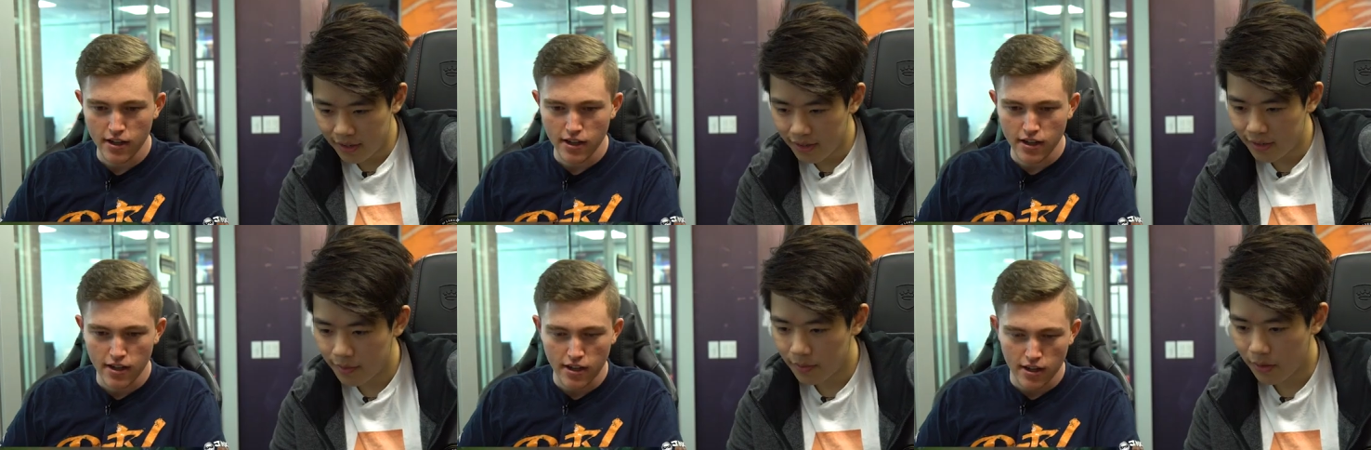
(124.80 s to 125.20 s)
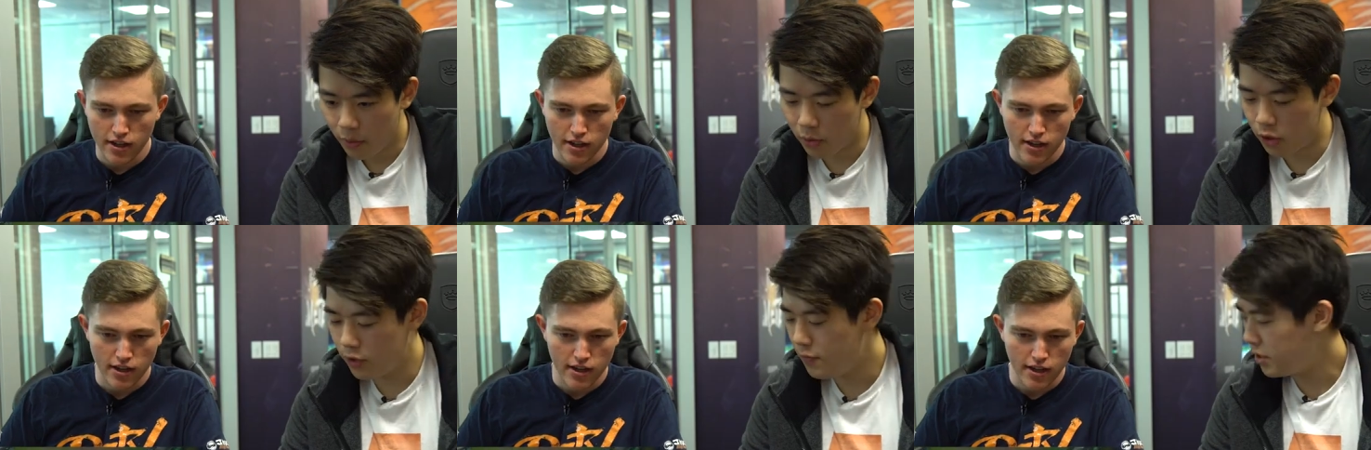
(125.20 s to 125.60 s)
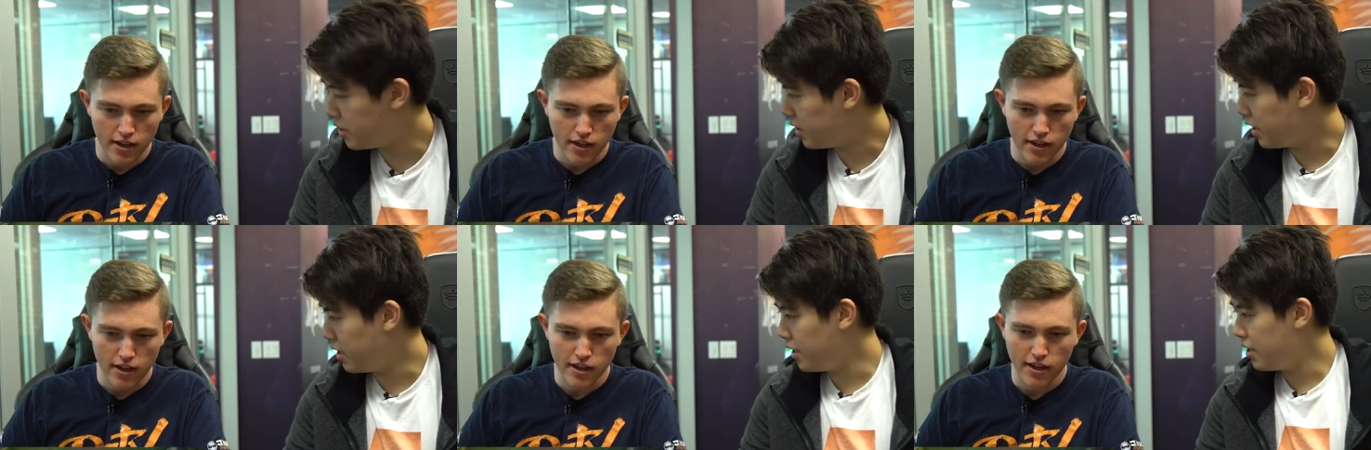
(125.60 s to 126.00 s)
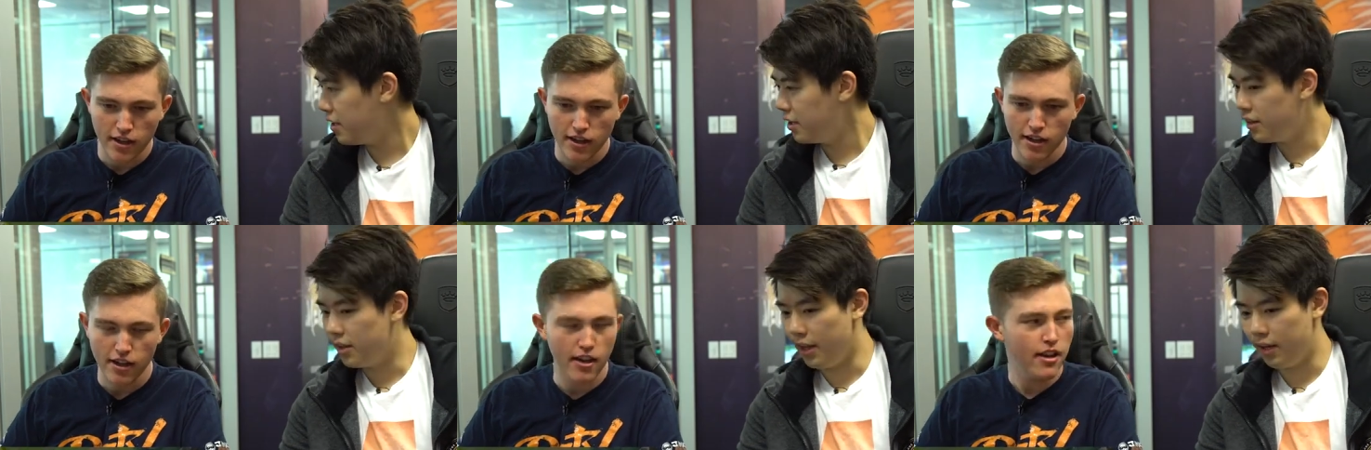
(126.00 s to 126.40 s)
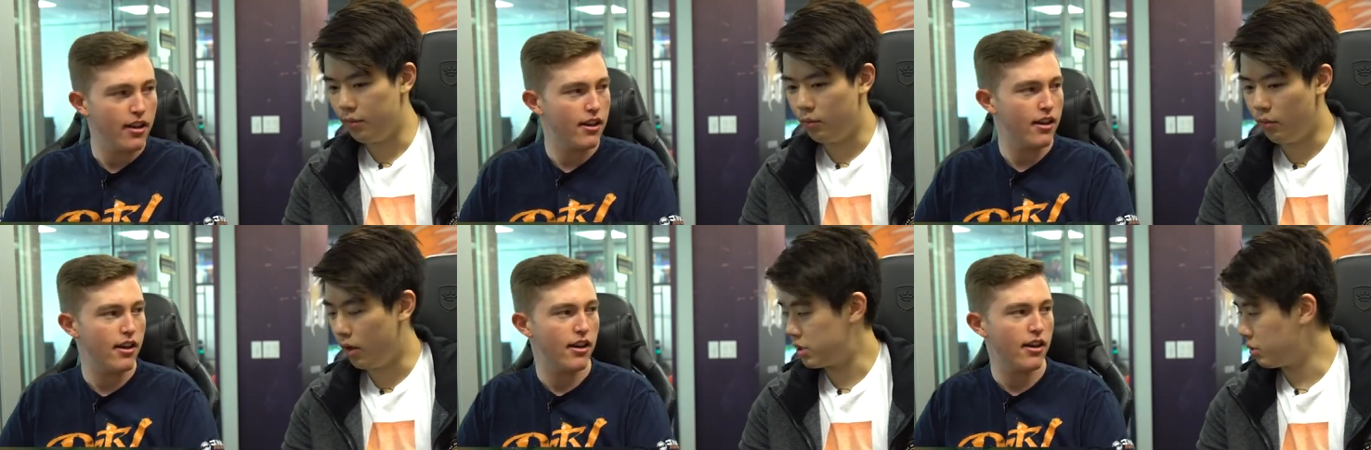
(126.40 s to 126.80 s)
Speaker 1: I wonder if you can E, like,
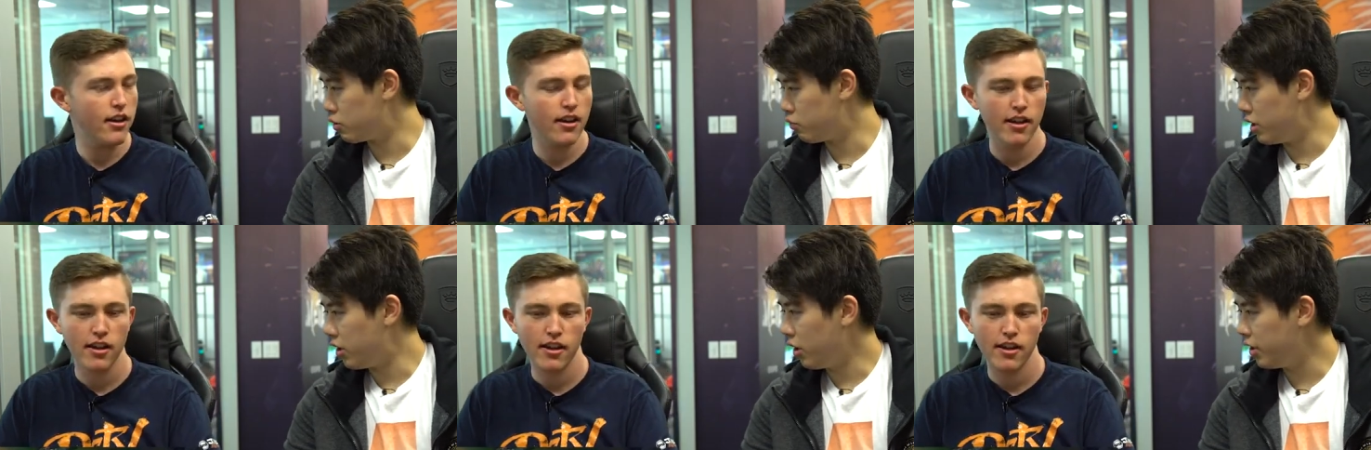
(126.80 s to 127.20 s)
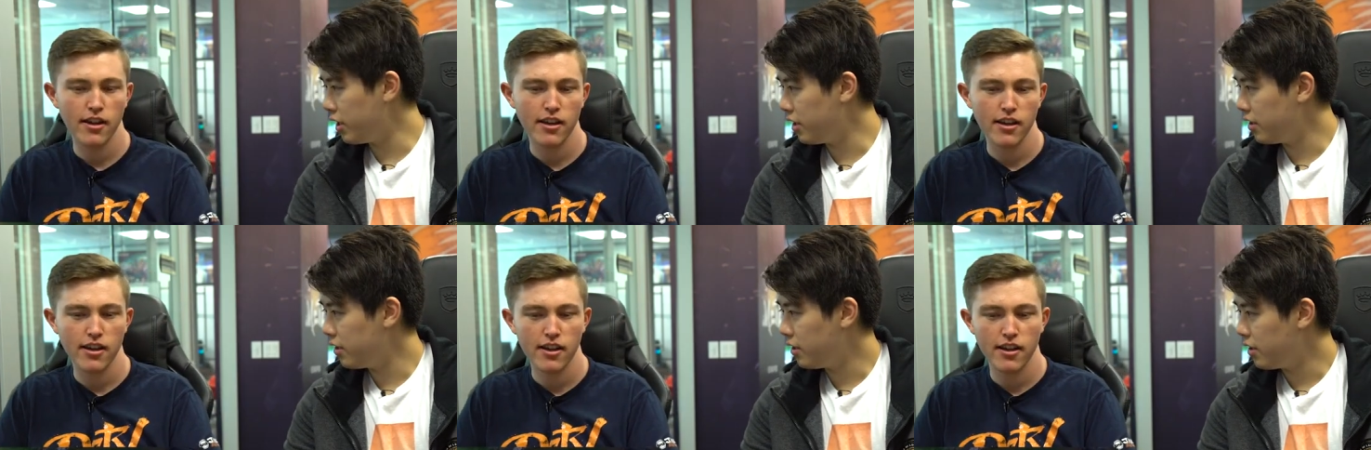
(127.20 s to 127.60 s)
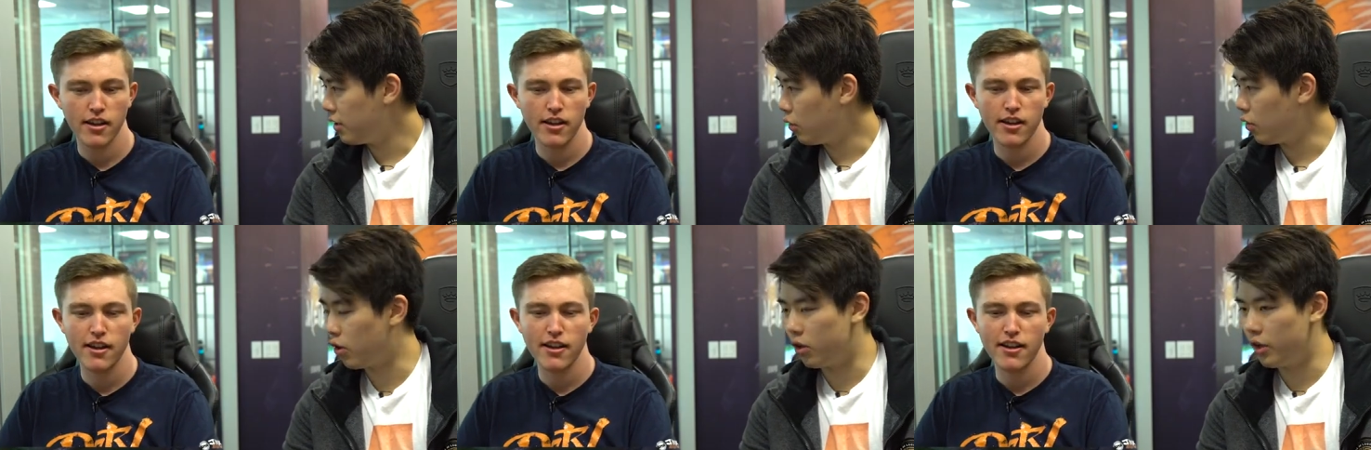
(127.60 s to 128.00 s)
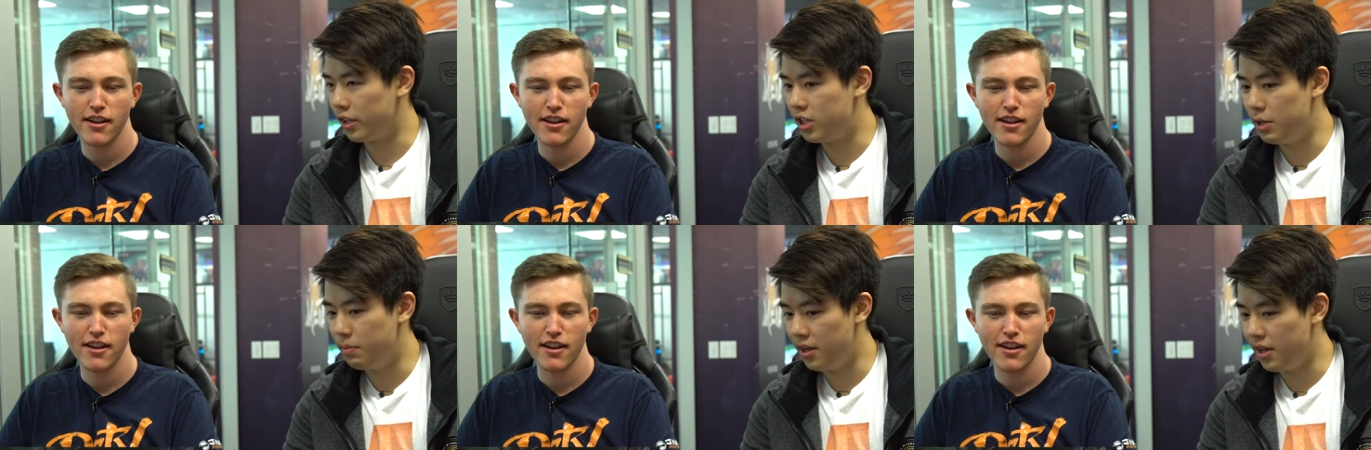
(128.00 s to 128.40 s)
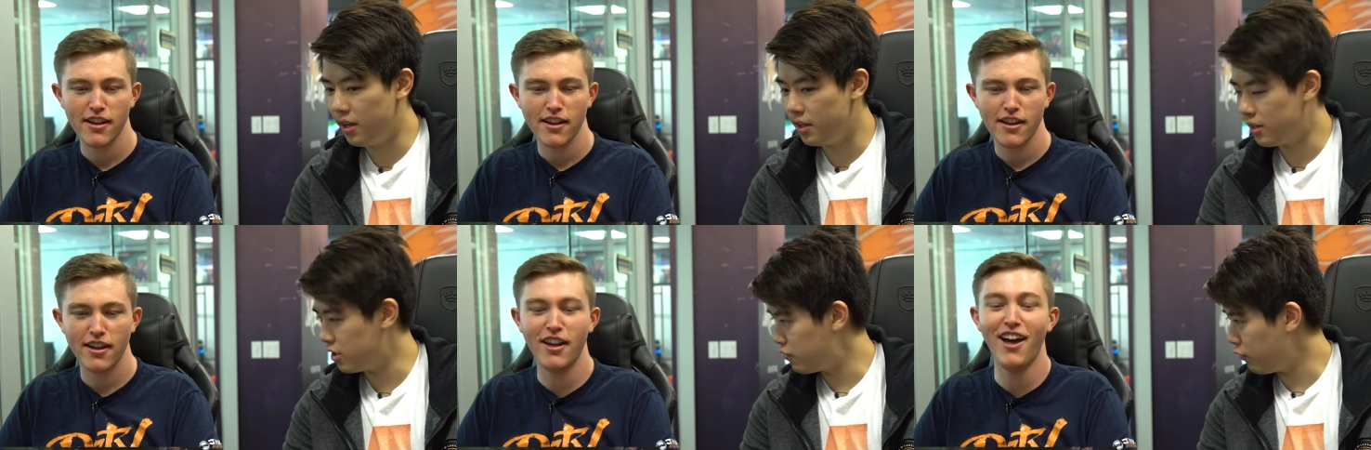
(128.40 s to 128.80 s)
while someone's recalling, or like TPing,
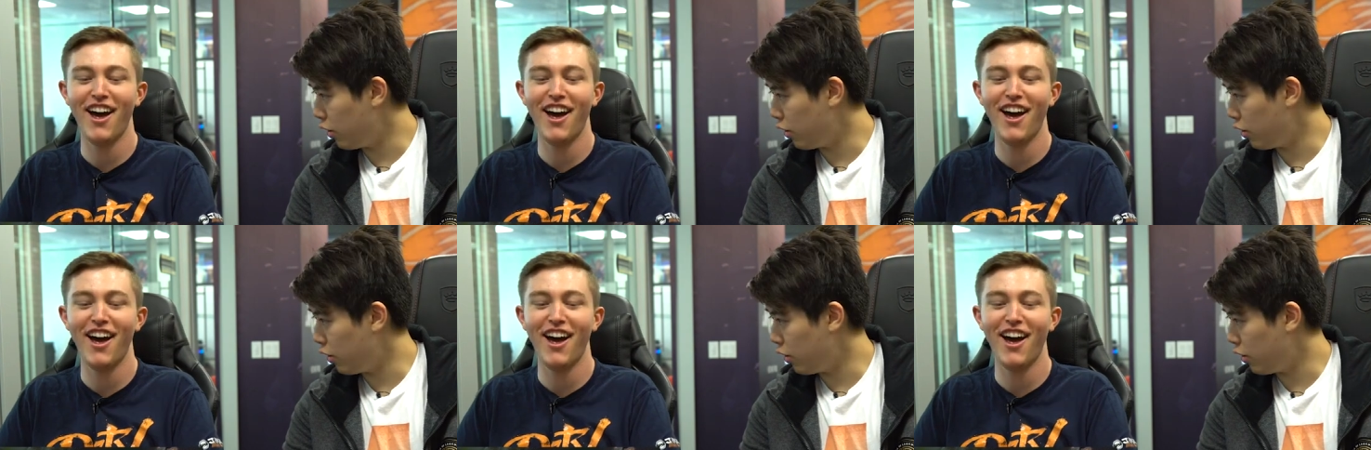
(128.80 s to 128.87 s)
and then